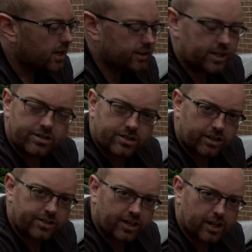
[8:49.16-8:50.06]
and the
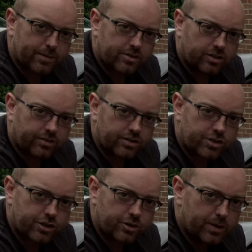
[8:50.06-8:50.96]
inside diameter of this
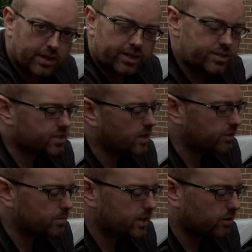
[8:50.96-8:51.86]
tube is
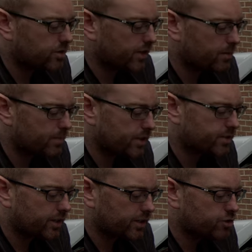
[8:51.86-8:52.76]
7mm, so that makes
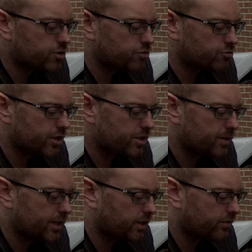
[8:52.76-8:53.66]
it
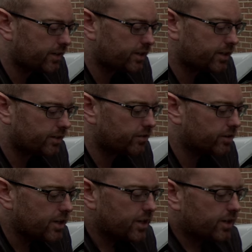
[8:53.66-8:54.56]
extremely
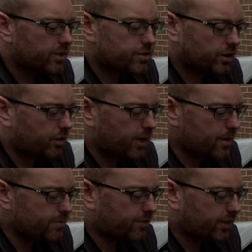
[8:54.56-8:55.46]
convenient. So an
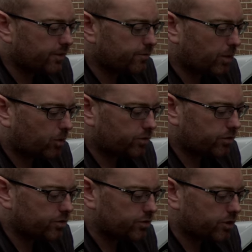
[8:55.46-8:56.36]
M5 bolt
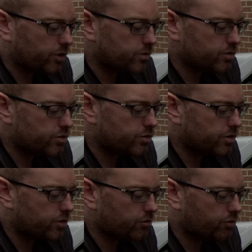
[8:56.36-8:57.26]
just goes
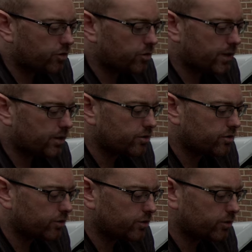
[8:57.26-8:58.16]
through
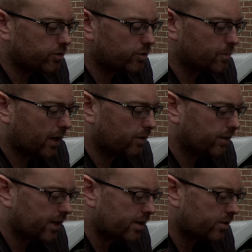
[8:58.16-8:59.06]
into the back of
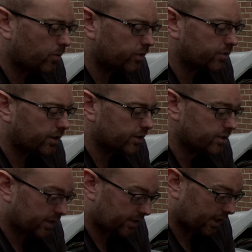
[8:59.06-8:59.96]
here, once I
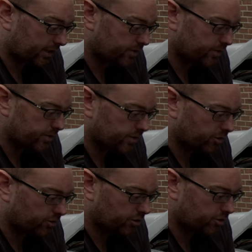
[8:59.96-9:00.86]
actually get it so it's
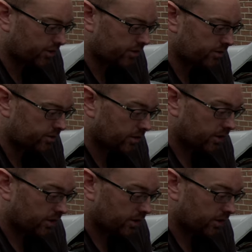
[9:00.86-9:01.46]
not cross-threaded.